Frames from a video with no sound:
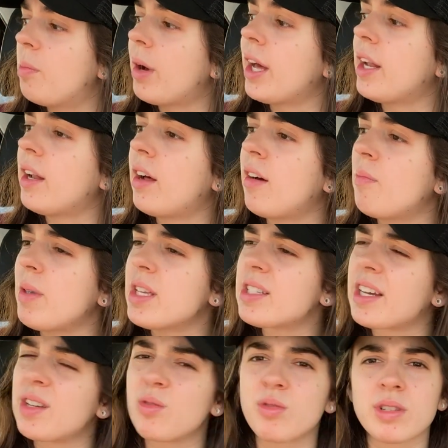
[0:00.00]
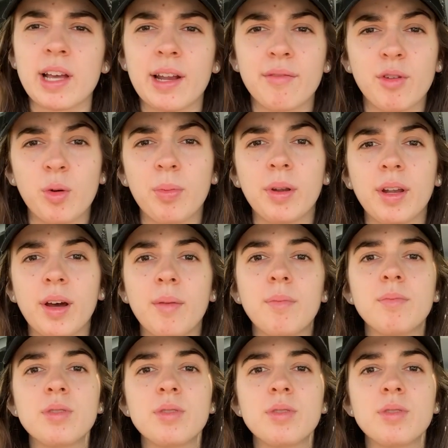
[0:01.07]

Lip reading: but my schedule's kind of opened up,